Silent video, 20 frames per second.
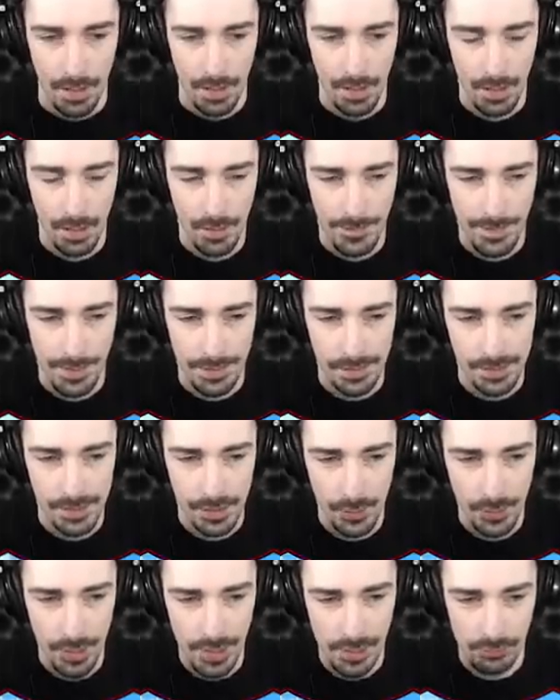All right.
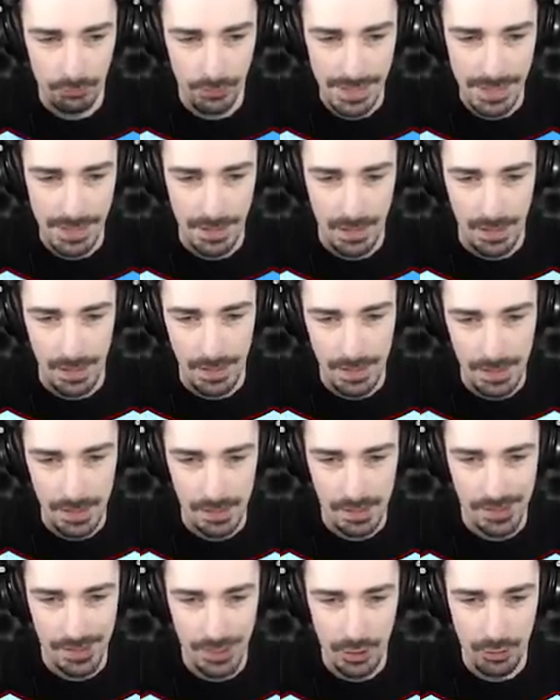So the arena
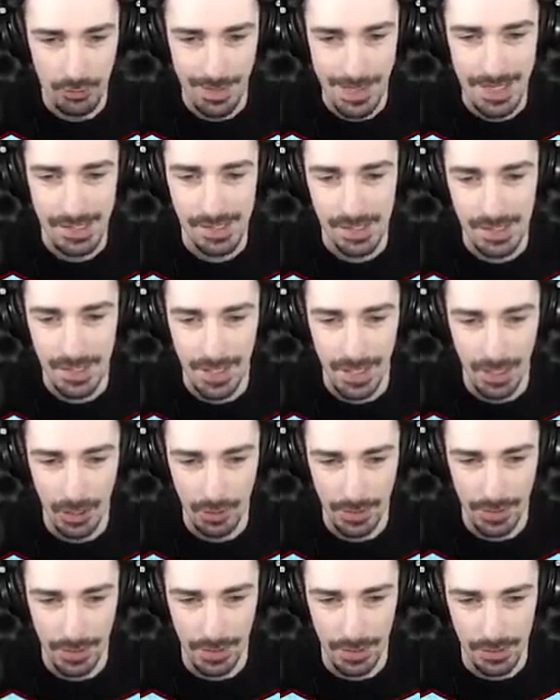is the grassy
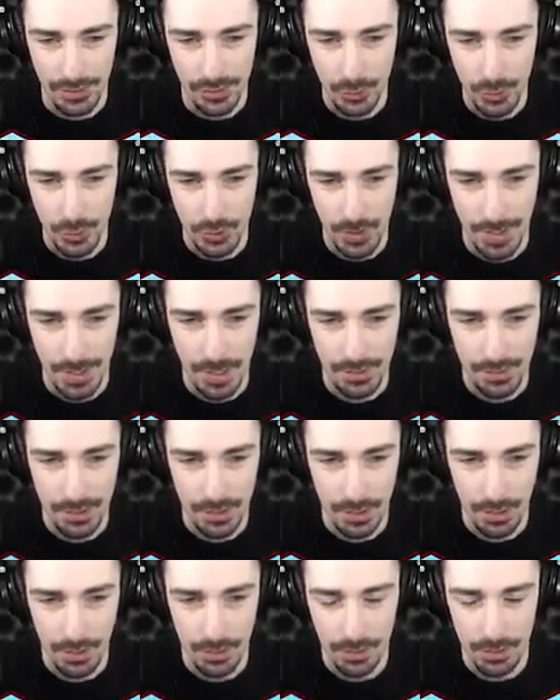area. So try not to
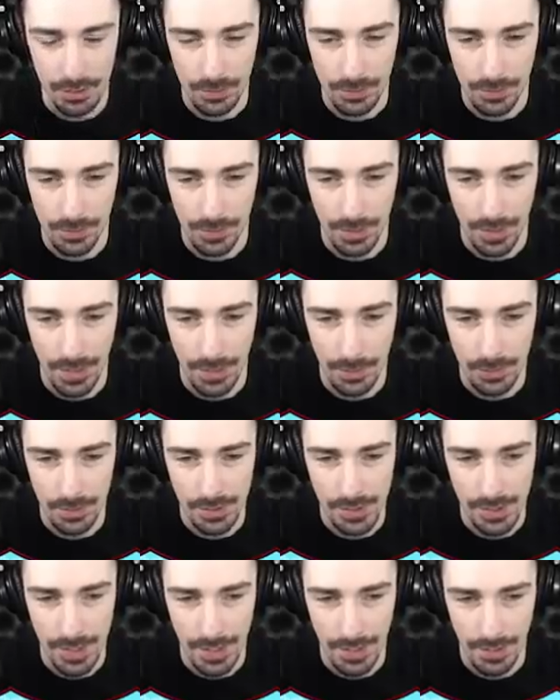go
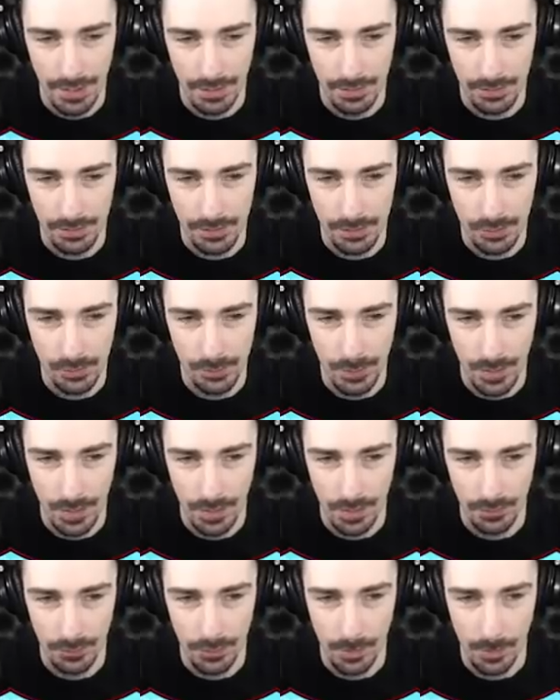outside too
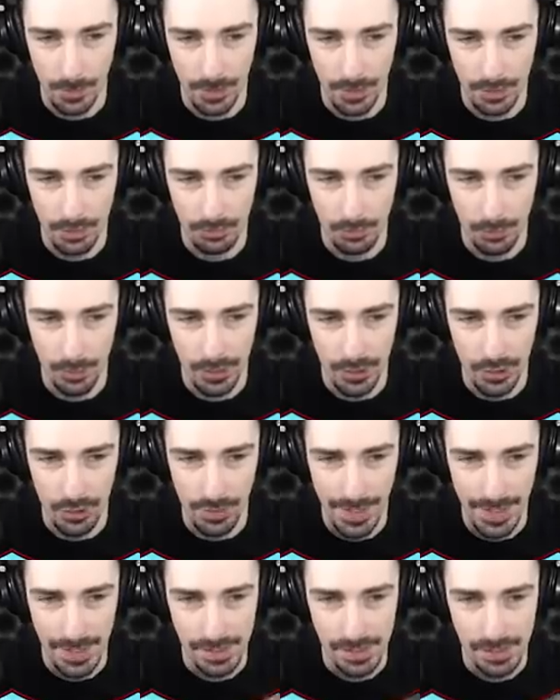far from the where the
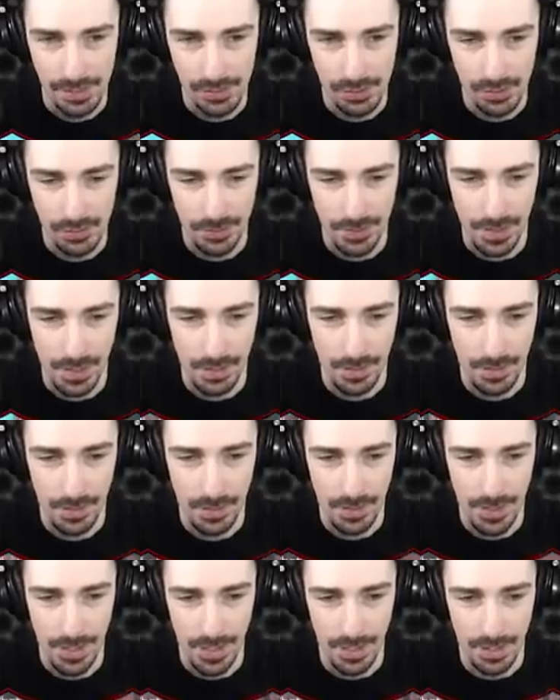grass is over
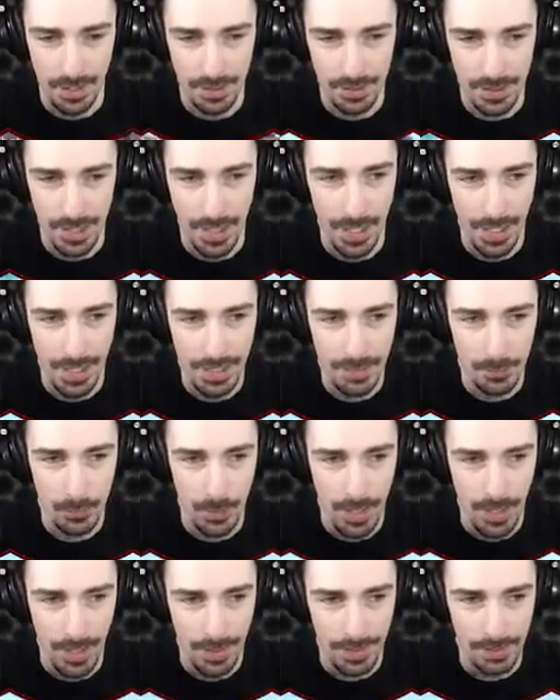here. And
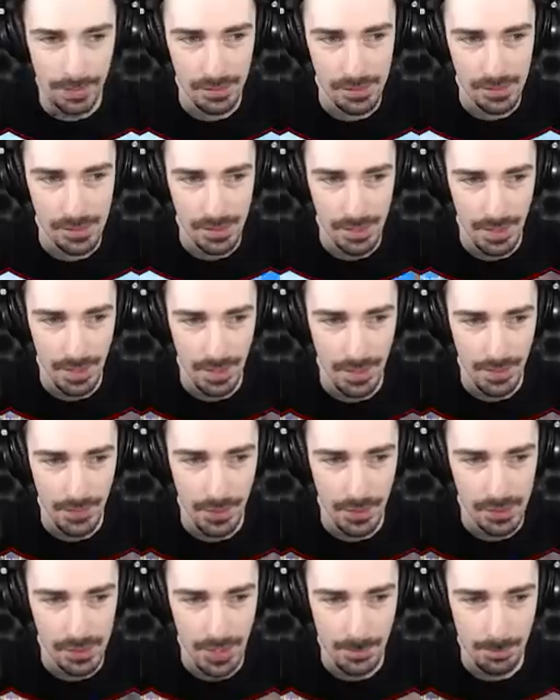height-wise,
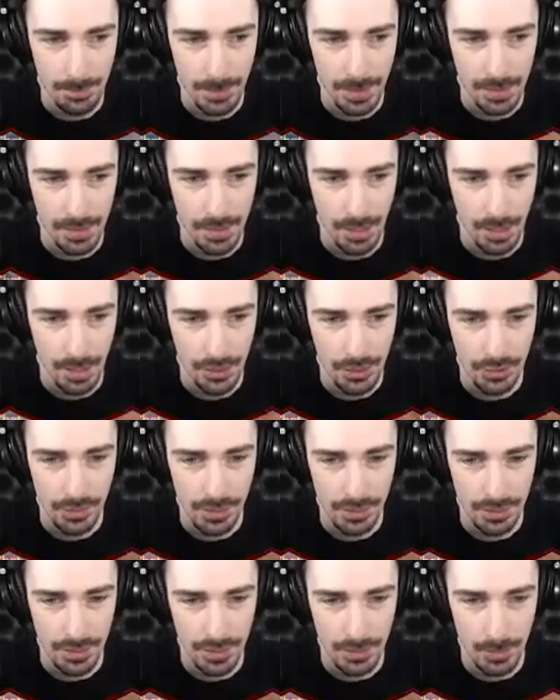there's that big
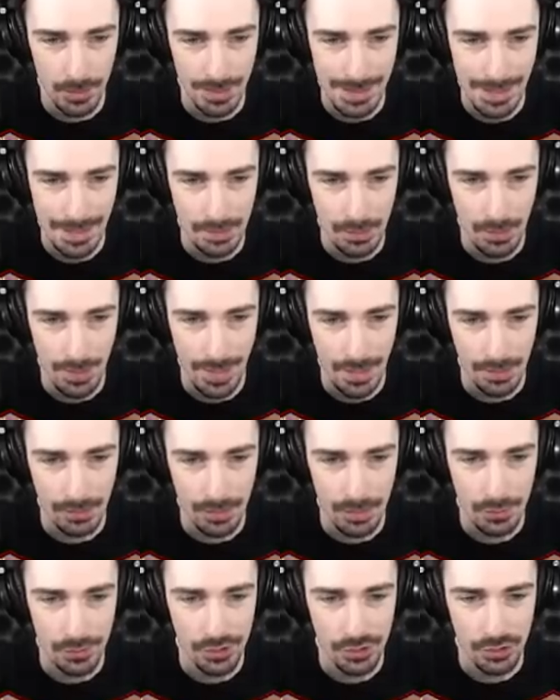concrete thing with yellow
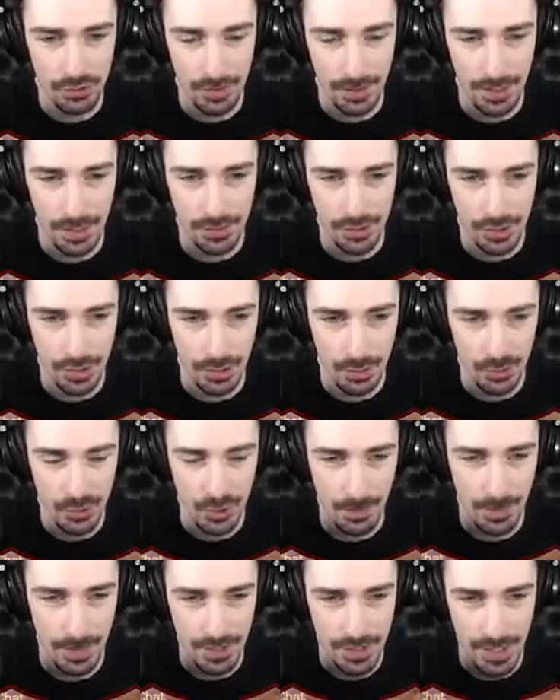arrows. Try not to go
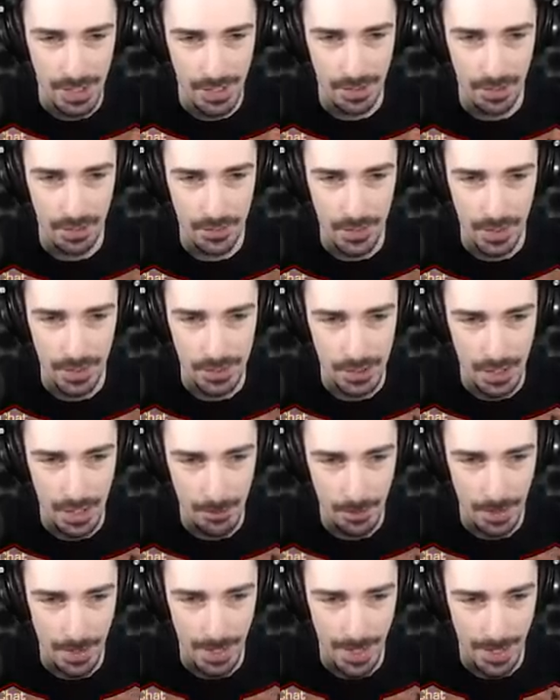too much higher than the
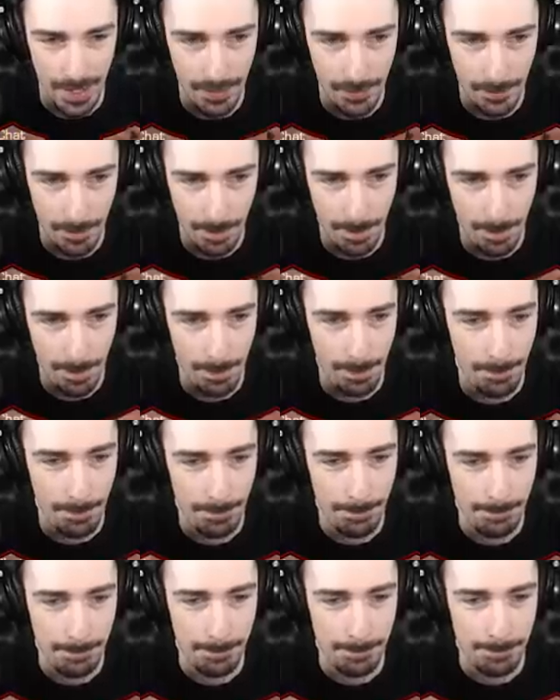top of that.
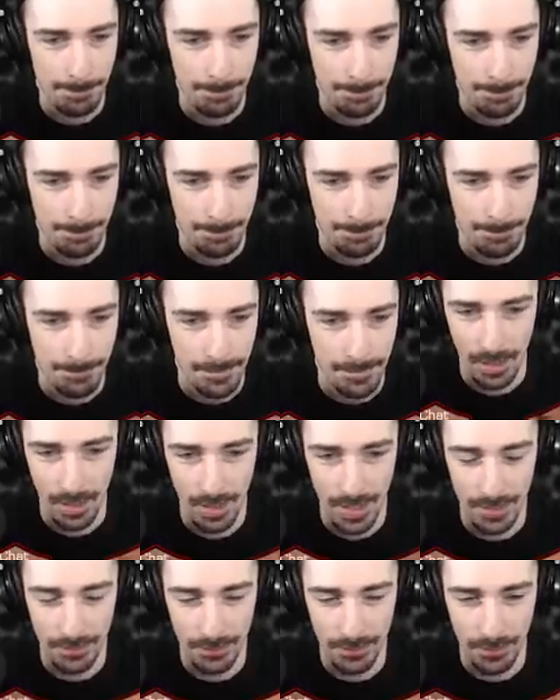Gotcha. All
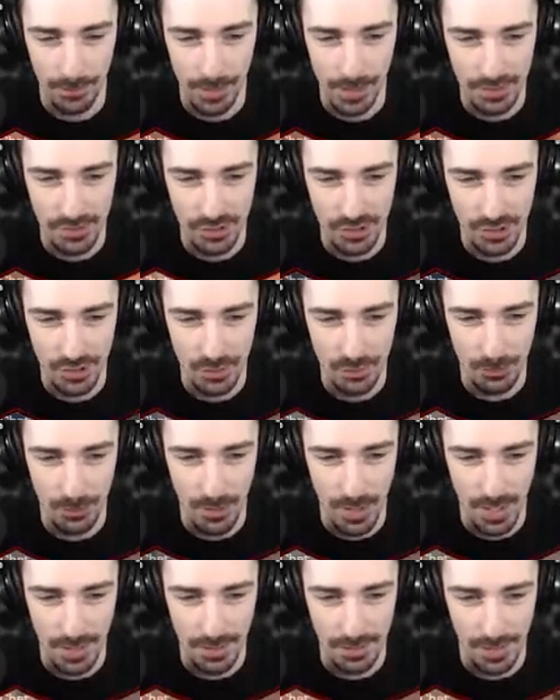right. 3, 2,
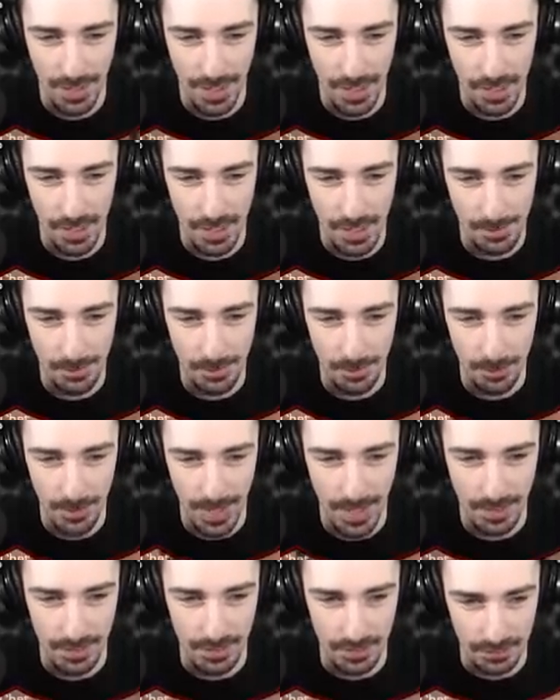1. Helicopter
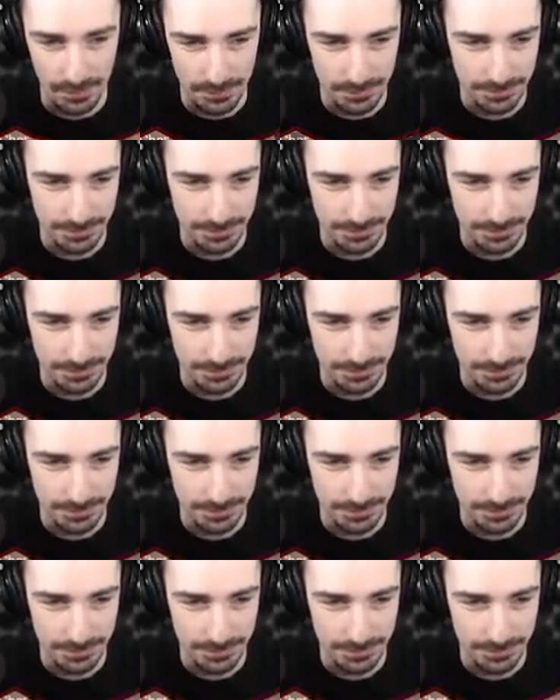battle.